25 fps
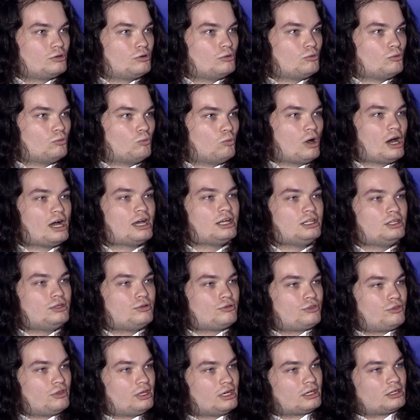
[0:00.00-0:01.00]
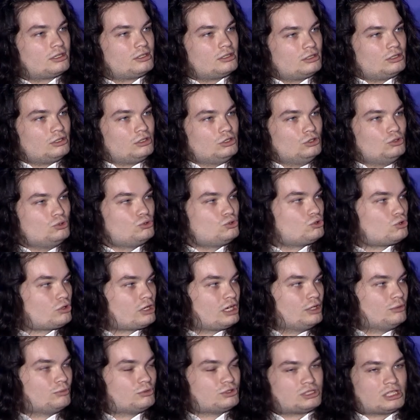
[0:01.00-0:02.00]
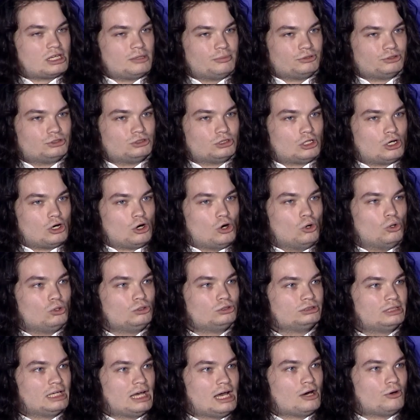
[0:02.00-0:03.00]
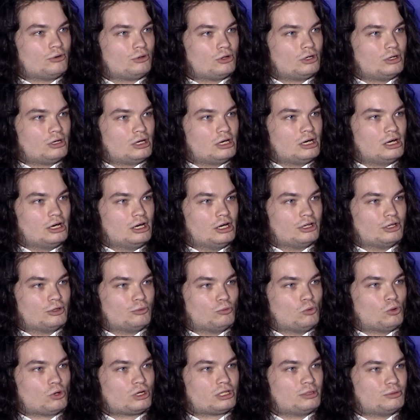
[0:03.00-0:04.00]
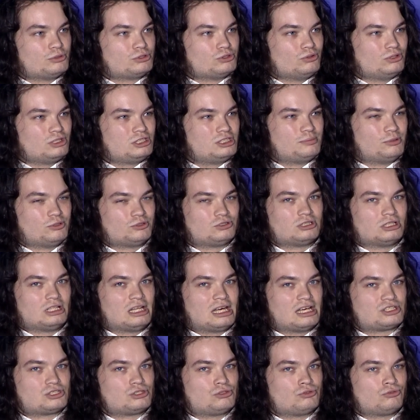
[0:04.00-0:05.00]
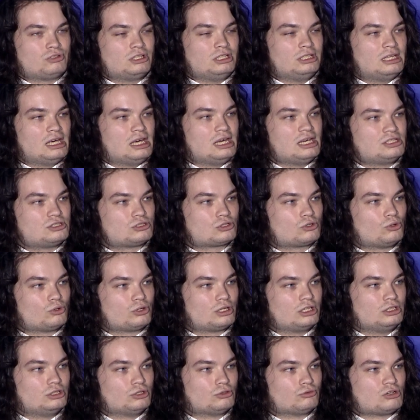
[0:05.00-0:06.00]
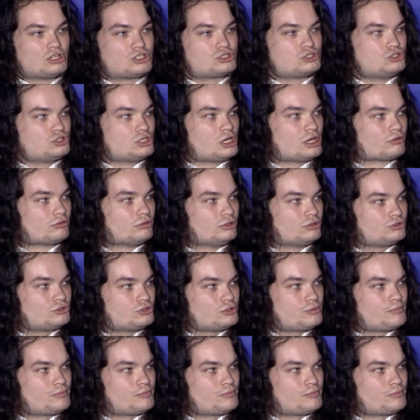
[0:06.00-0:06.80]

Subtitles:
Why do you think Ukraine was able to hold out on a war that was only supposed to last 3 days, according to Russian generals?